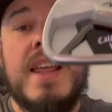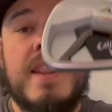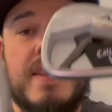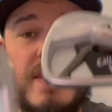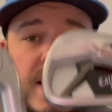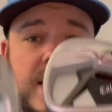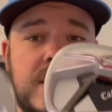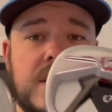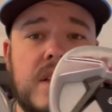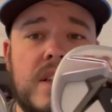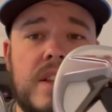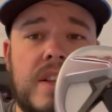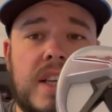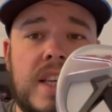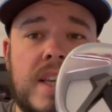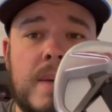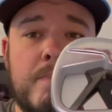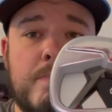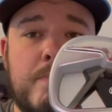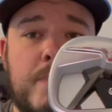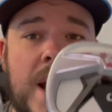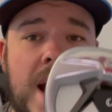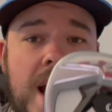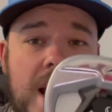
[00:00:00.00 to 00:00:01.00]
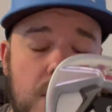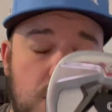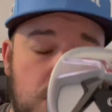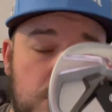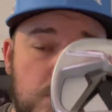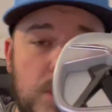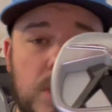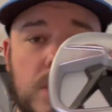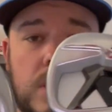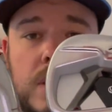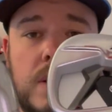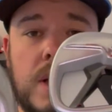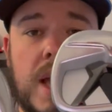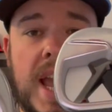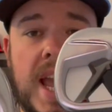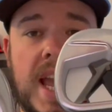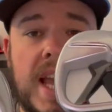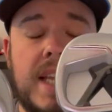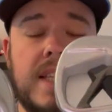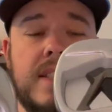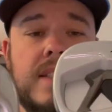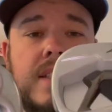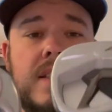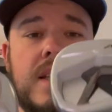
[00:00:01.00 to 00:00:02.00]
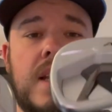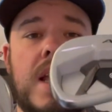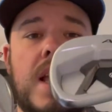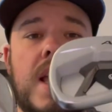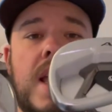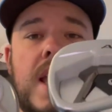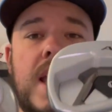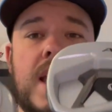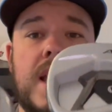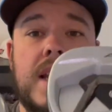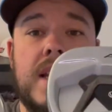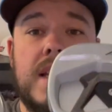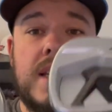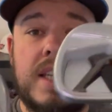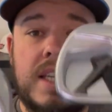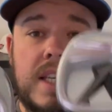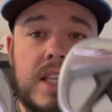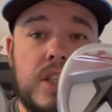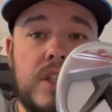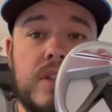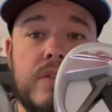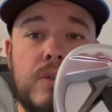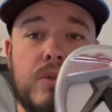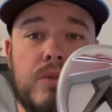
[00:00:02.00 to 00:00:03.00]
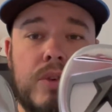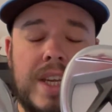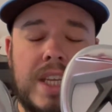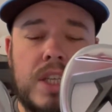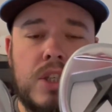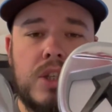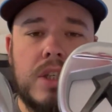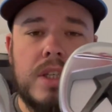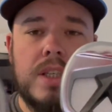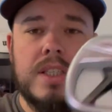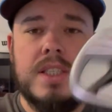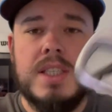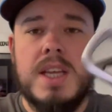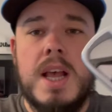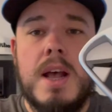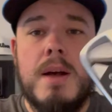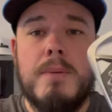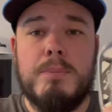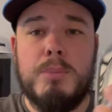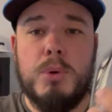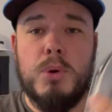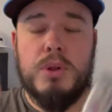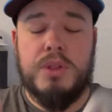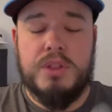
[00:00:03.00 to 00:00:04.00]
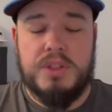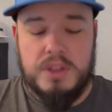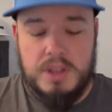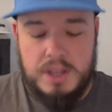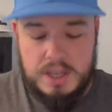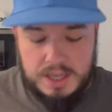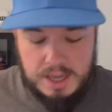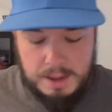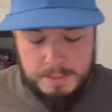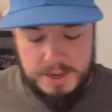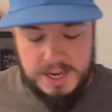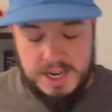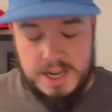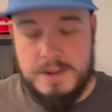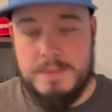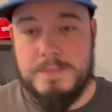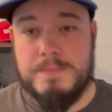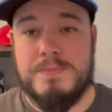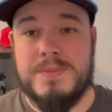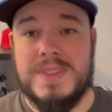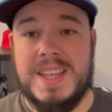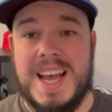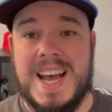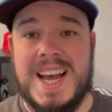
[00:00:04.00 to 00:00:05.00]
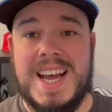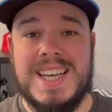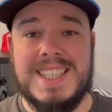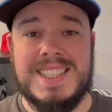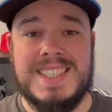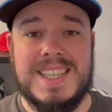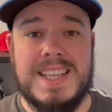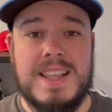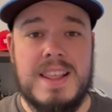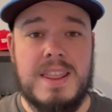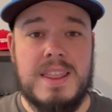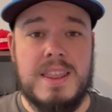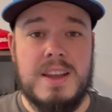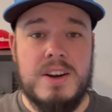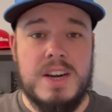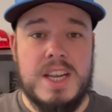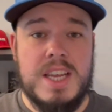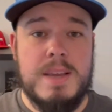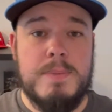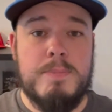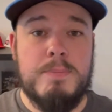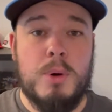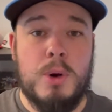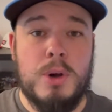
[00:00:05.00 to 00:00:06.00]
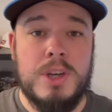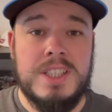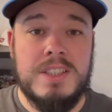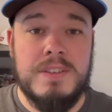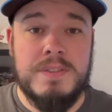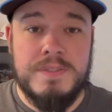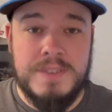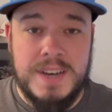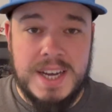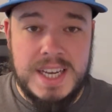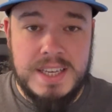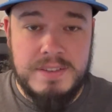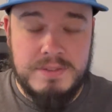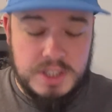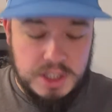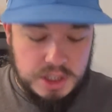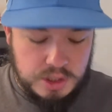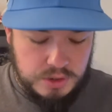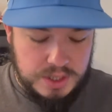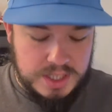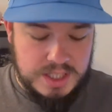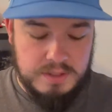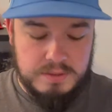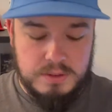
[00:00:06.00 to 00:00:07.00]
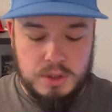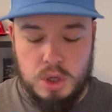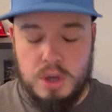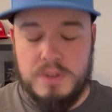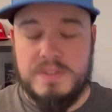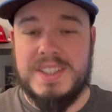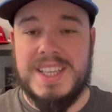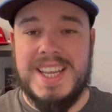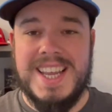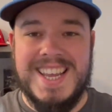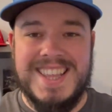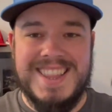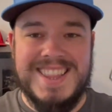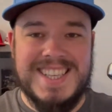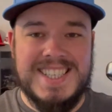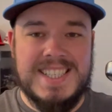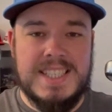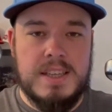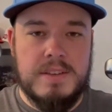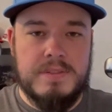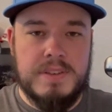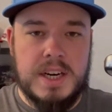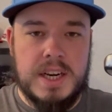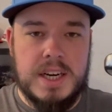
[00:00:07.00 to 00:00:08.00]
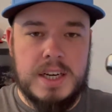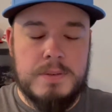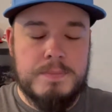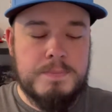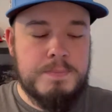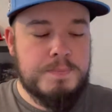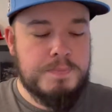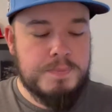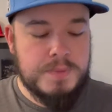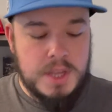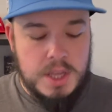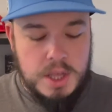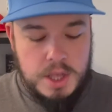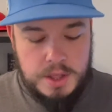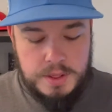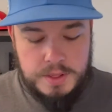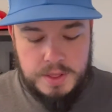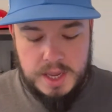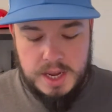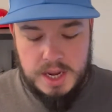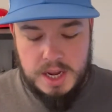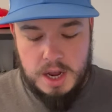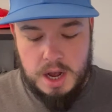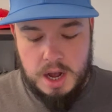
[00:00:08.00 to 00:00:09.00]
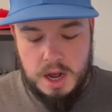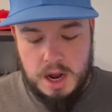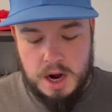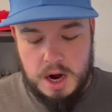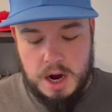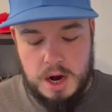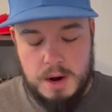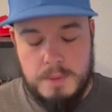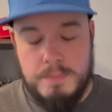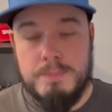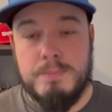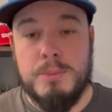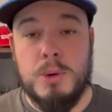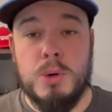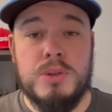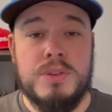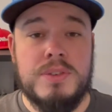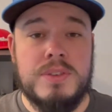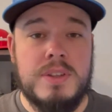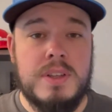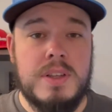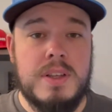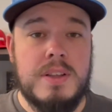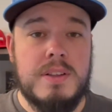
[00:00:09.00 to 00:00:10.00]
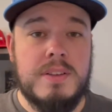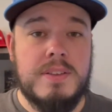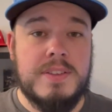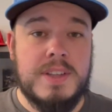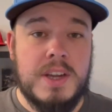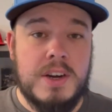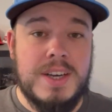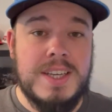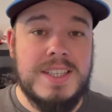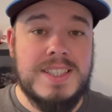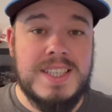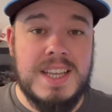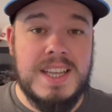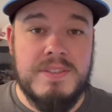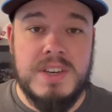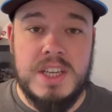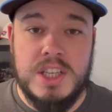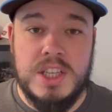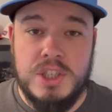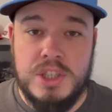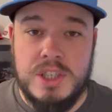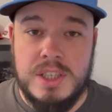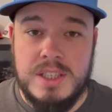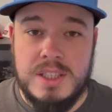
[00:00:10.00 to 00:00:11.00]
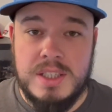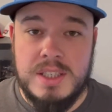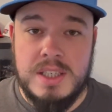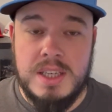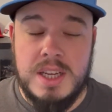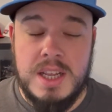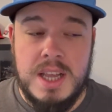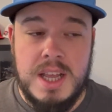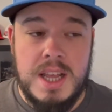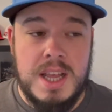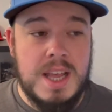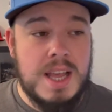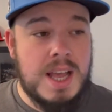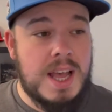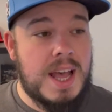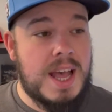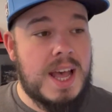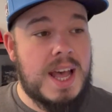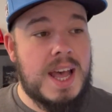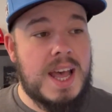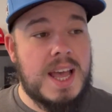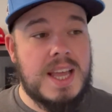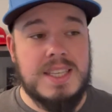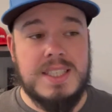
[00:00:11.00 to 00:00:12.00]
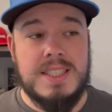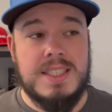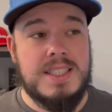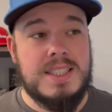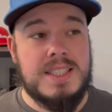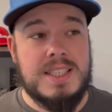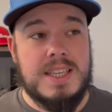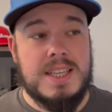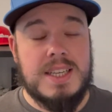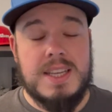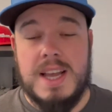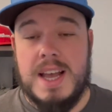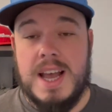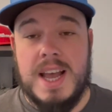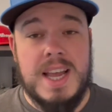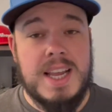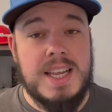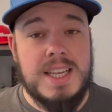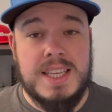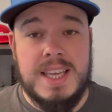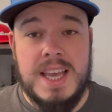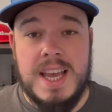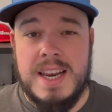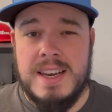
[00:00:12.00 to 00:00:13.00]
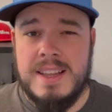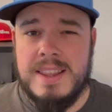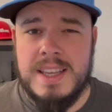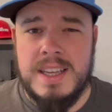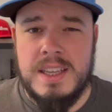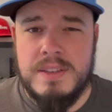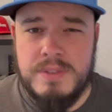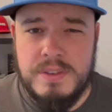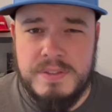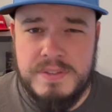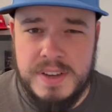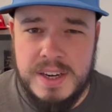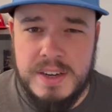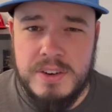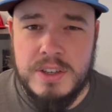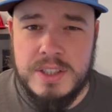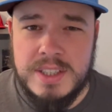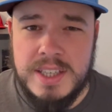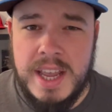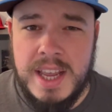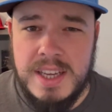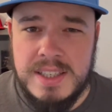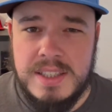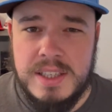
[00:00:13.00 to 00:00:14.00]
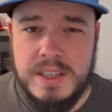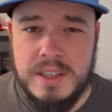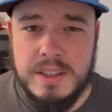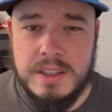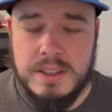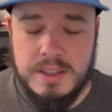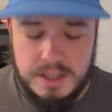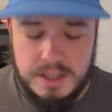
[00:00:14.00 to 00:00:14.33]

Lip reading: These are the comparable heads in each of the ranges, both coming in at 30.5 degrees of loft in the 7-iron. They are both 37 inches, and I can't think of a fairer test here.